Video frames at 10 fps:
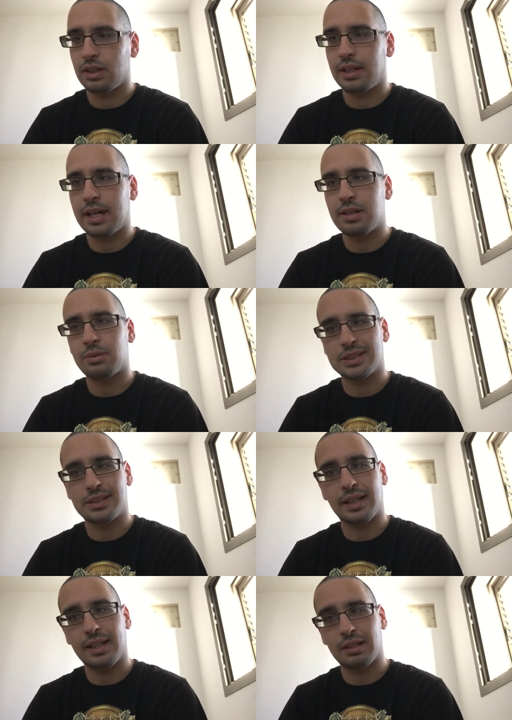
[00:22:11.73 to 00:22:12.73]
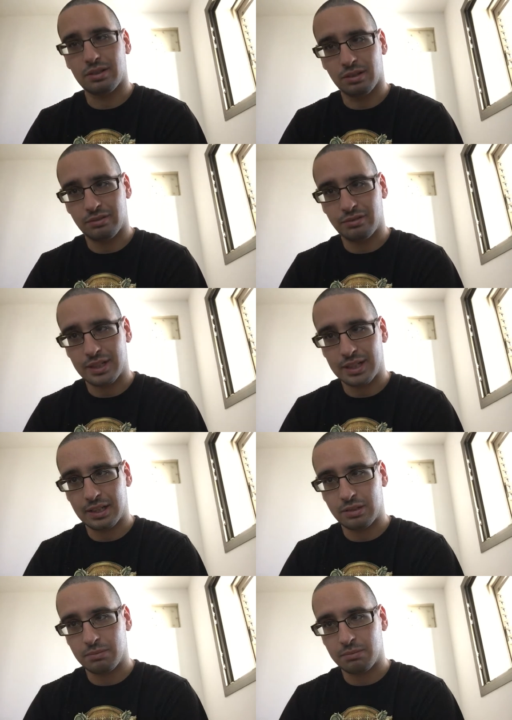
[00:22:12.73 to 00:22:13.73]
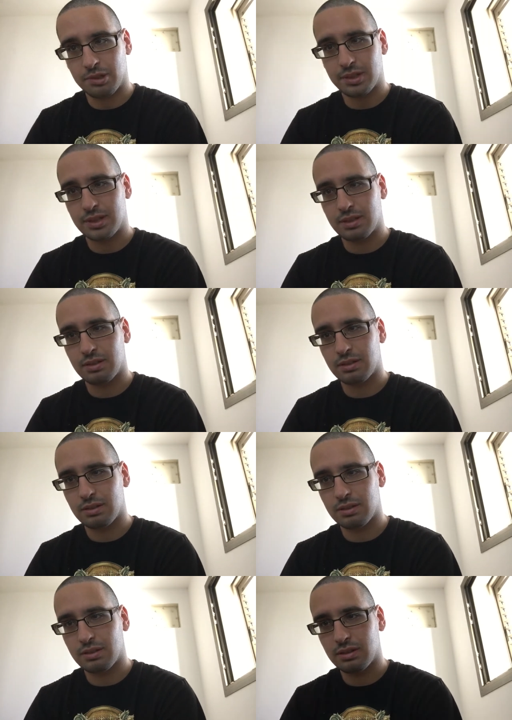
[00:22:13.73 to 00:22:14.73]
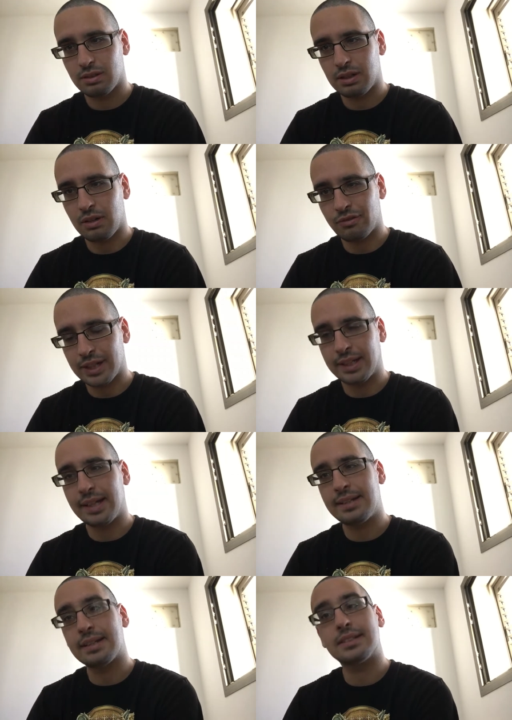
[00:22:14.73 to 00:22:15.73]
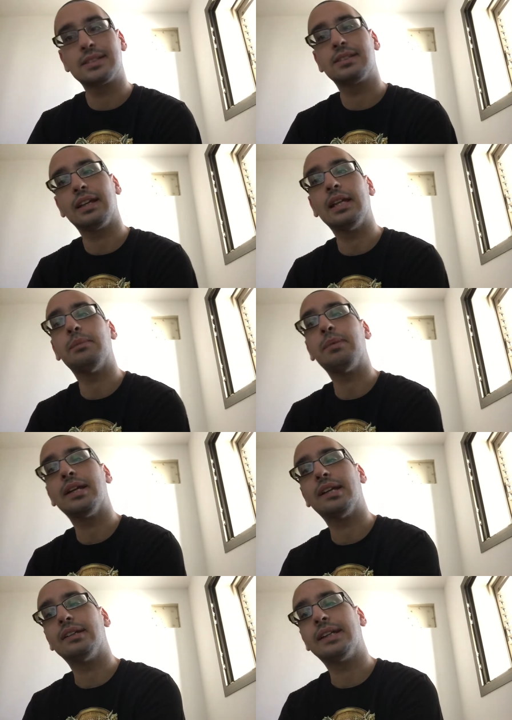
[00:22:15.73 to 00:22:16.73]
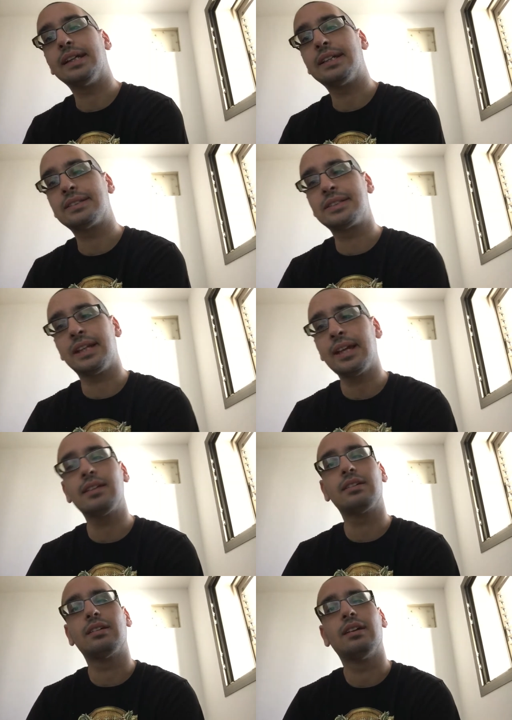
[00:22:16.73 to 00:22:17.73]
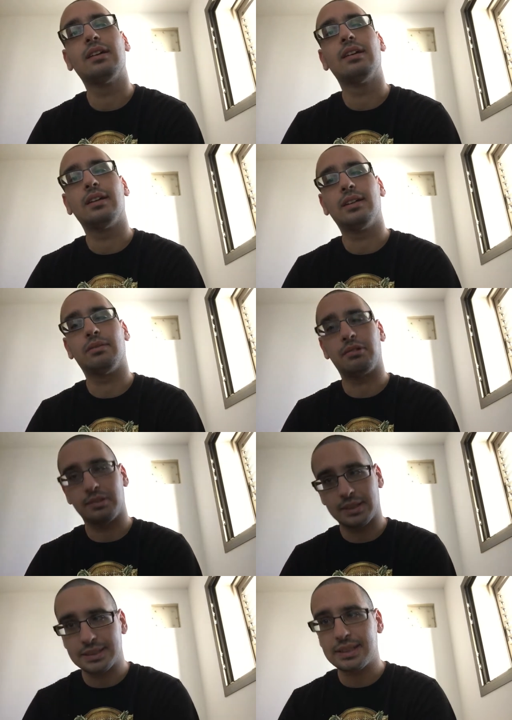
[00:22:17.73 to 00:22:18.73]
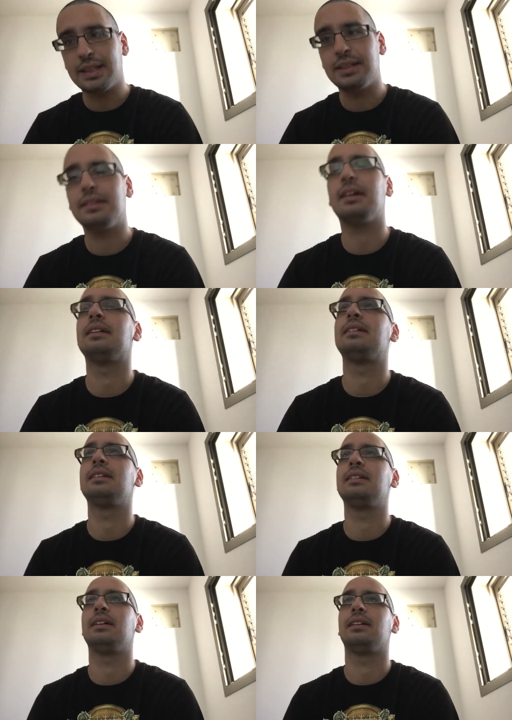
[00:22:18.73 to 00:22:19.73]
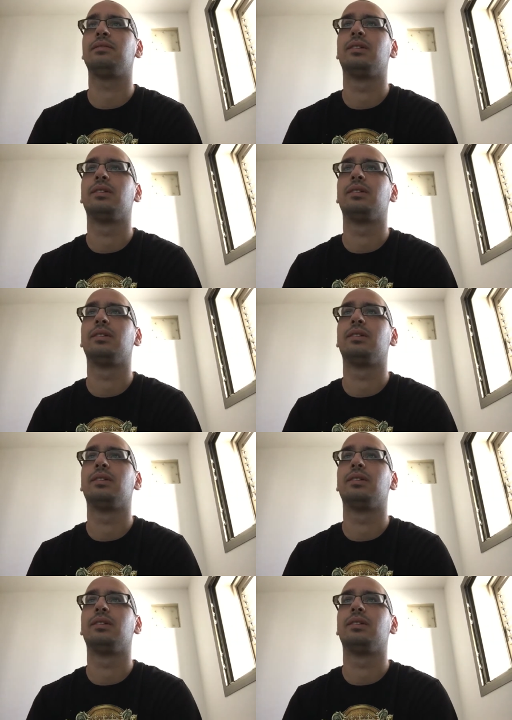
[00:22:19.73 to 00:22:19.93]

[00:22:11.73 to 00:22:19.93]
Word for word: that was the end of the most of the greatest independent Greek state the world has seen until then.